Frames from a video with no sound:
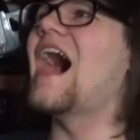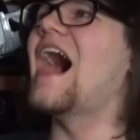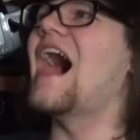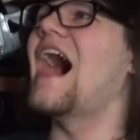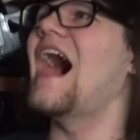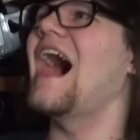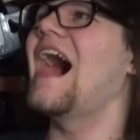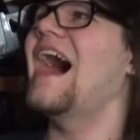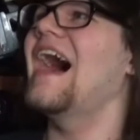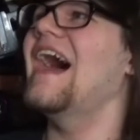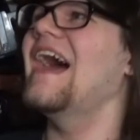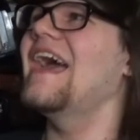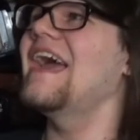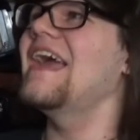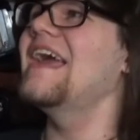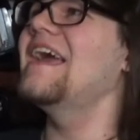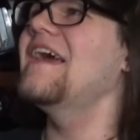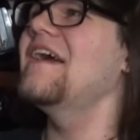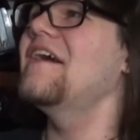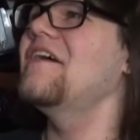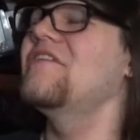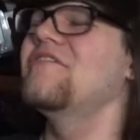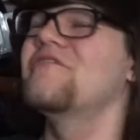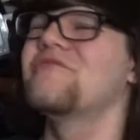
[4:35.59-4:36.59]

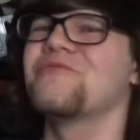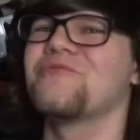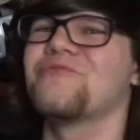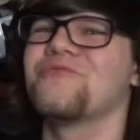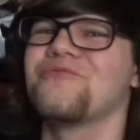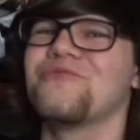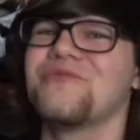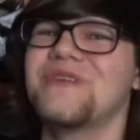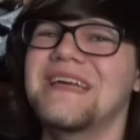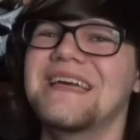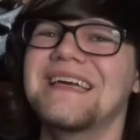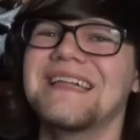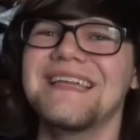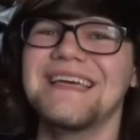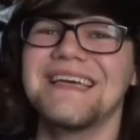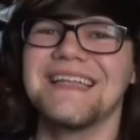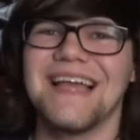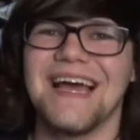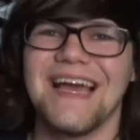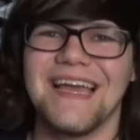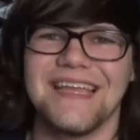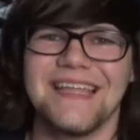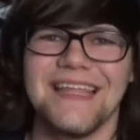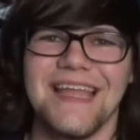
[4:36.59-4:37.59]
I really
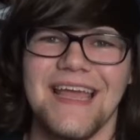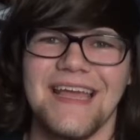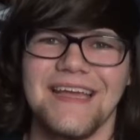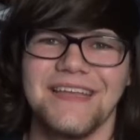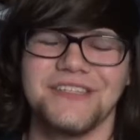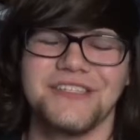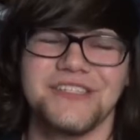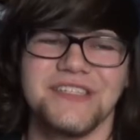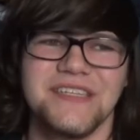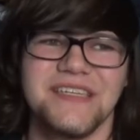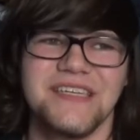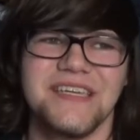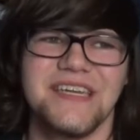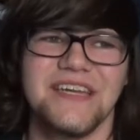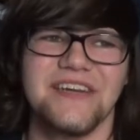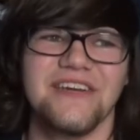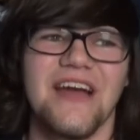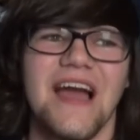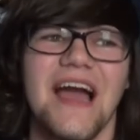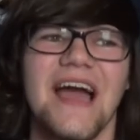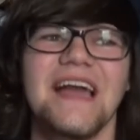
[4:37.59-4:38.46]
liked Ancient Gear.